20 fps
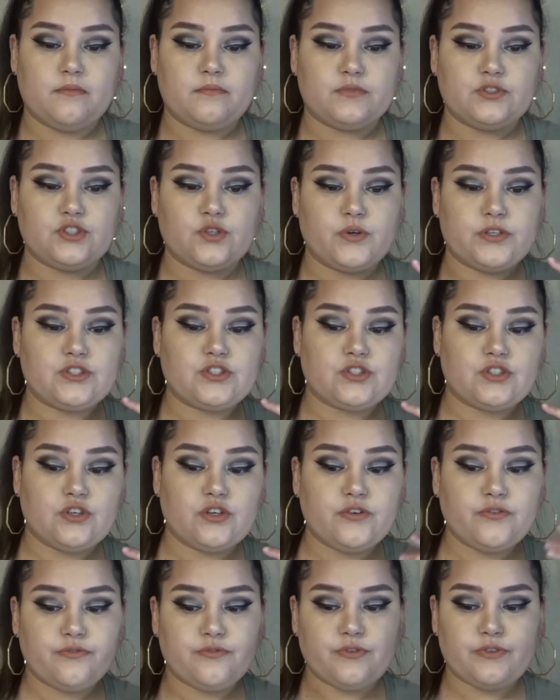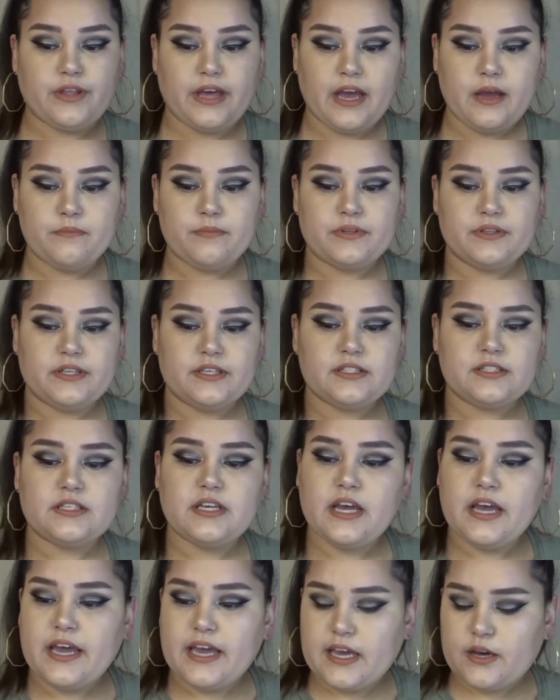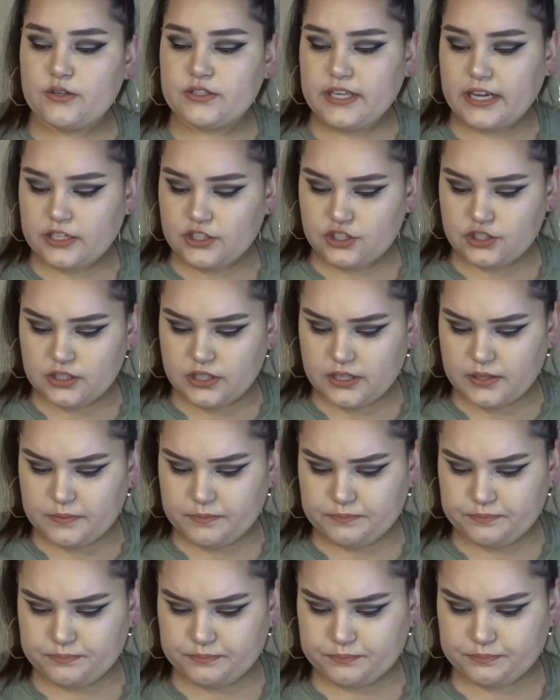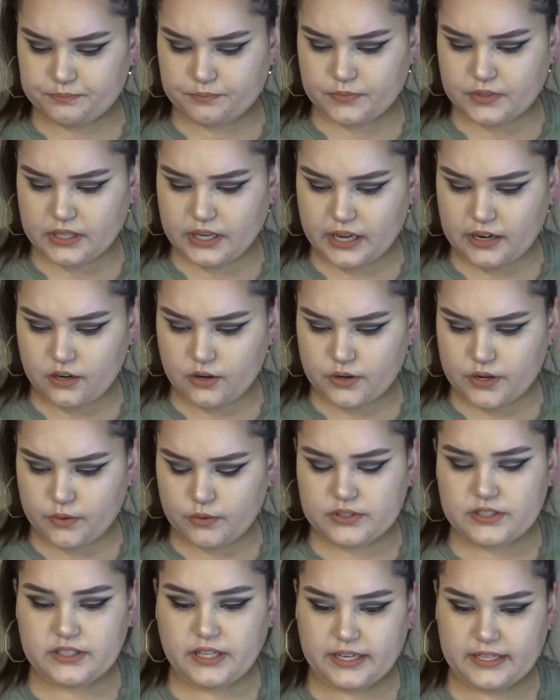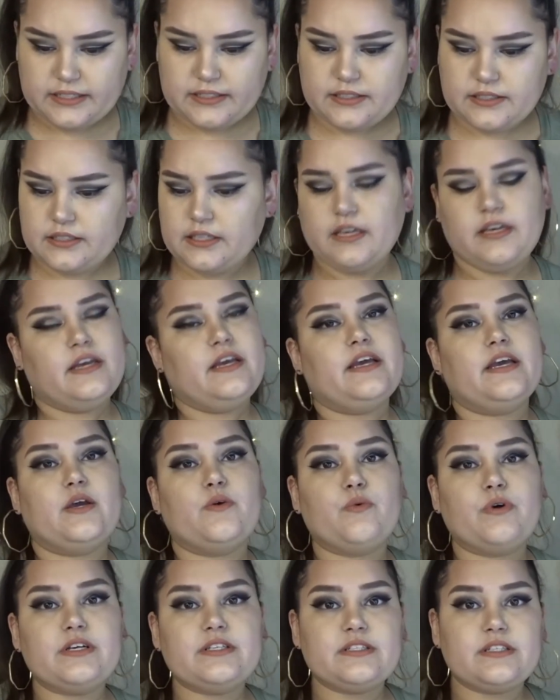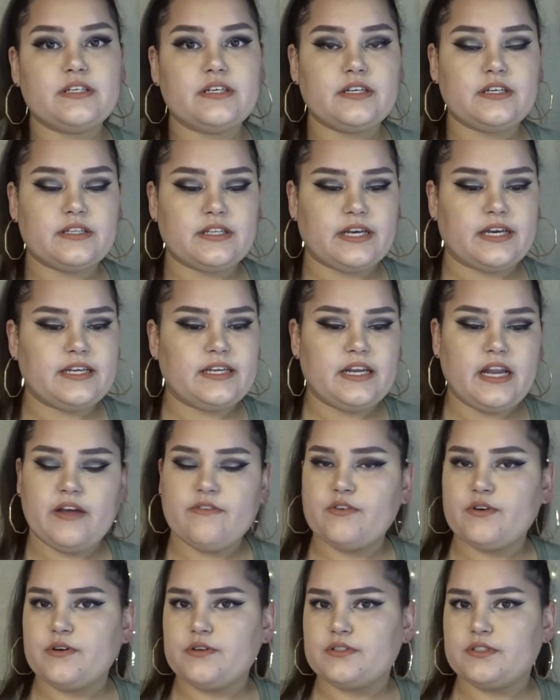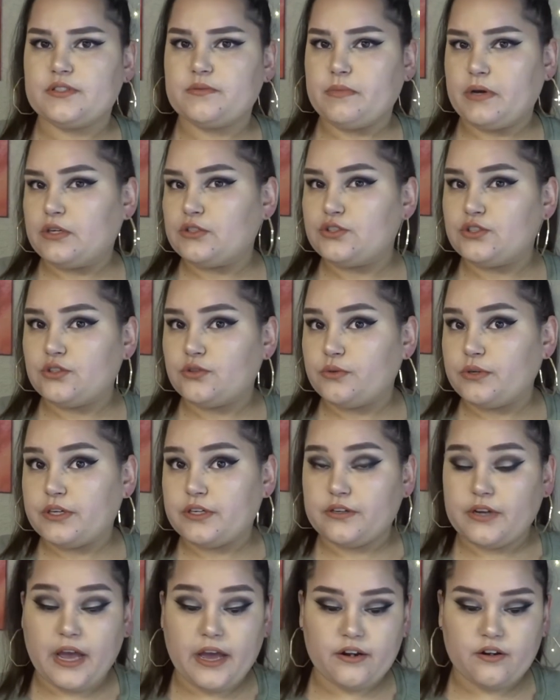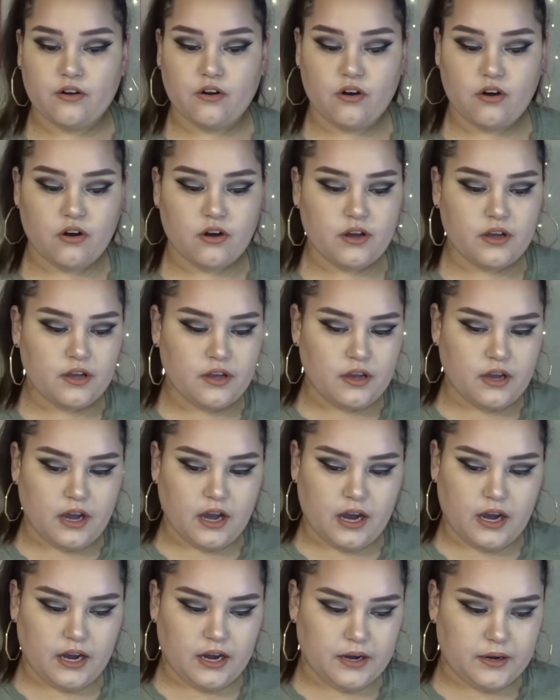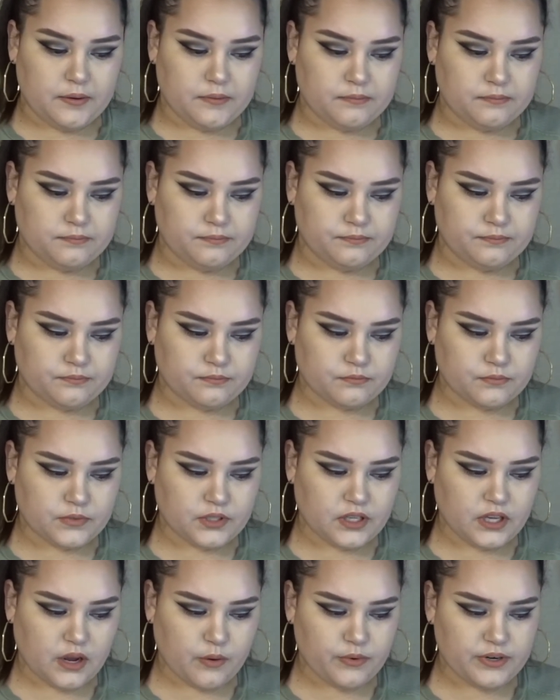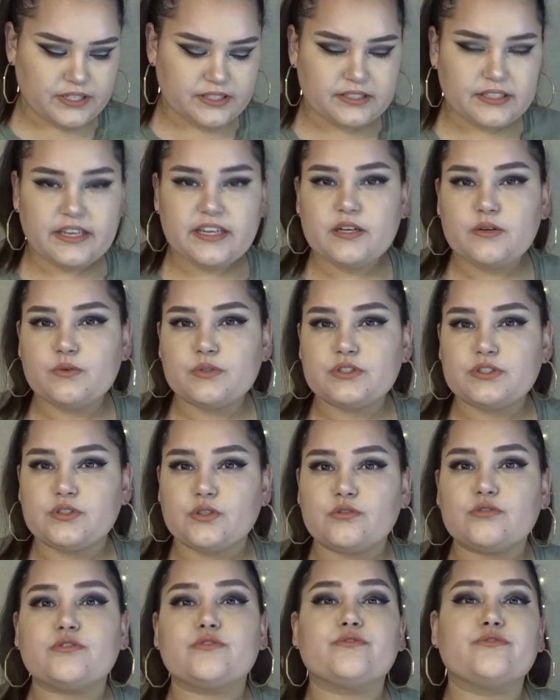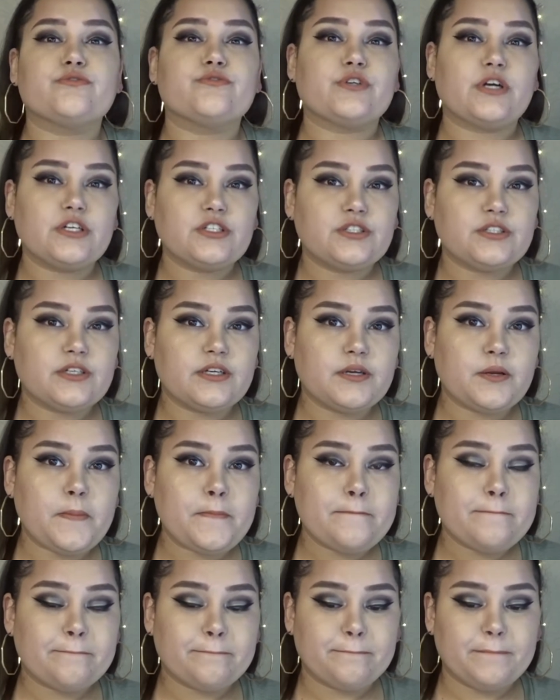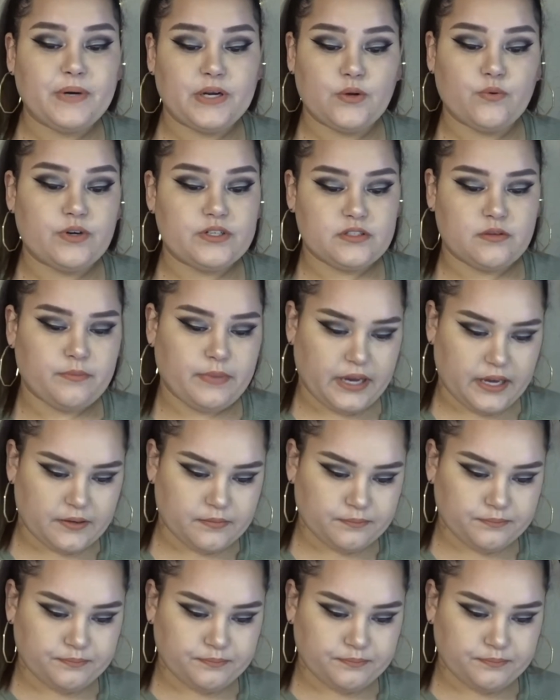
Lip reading: So it's good for that. But it was actually, I don't know, it was nice. It wasn't like, it didn't have a smell to it at all. I wouldn't say it was so refreshing, but it wasn't bad.